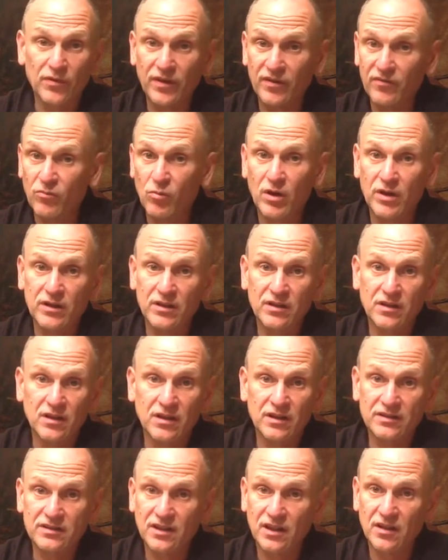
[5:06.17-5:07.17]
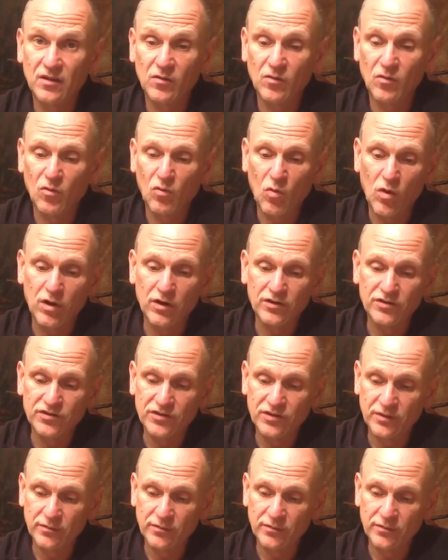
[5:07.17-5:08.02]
They've won a ton of awards.